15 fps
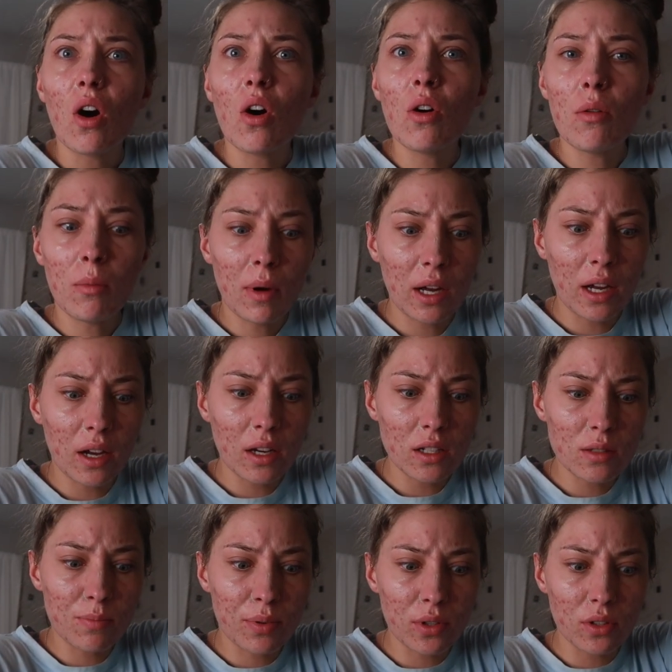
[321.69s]
Oh my god,
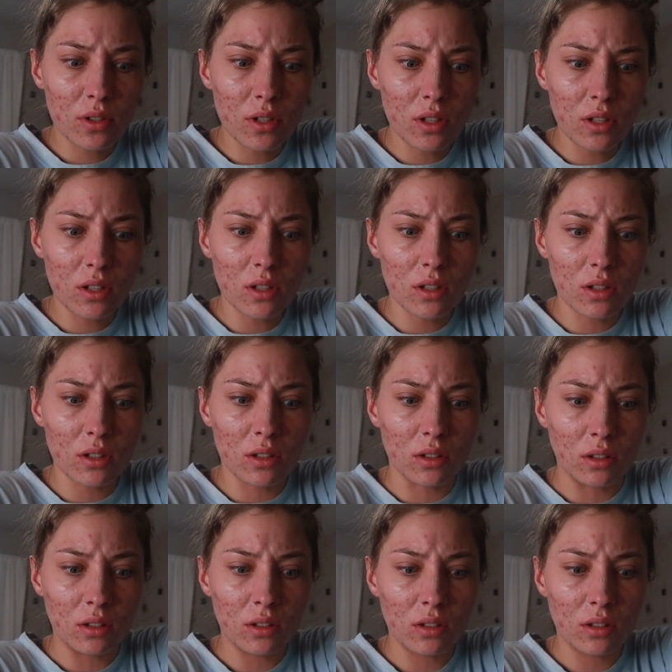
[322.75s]
it's burning.